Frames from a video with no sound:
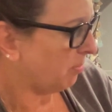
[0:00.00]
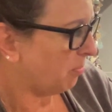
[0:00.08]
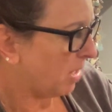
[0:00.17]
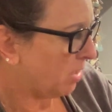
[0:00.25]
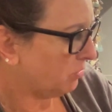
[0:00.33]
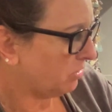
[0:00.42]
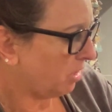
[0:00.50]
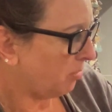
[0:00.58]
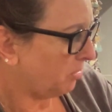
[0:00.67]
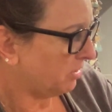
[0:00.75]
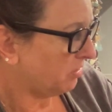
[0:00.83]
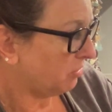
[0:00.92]

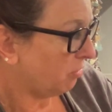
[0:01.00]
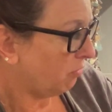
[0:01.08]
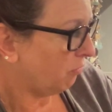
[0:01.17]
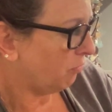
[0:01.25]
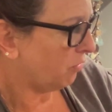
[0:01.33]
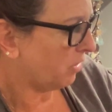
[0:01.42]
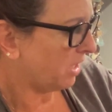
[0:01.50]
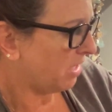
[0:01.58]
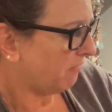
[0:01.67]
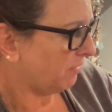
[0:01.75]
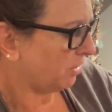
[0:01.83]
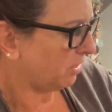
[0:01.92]
Mouseopolis
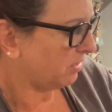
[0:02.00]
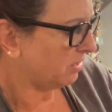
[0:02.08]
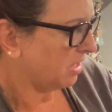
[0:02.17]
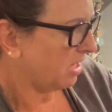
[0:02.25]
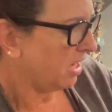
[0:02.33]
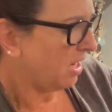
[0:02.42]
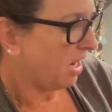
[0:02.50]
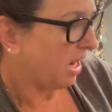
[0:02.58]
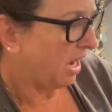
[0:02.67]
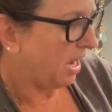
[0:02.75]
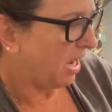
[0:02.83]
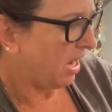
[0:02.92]
forever."
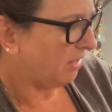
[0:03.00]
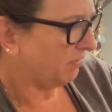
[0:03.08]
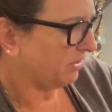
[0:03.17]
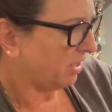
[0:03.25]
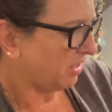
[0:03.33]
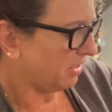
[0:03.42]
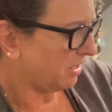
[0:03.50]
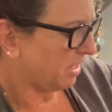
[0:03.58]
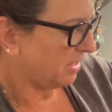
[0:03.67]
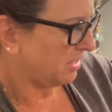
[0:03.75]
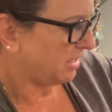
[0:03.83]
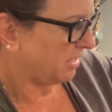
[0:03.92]
"I've got an
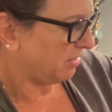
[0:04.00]
idea,"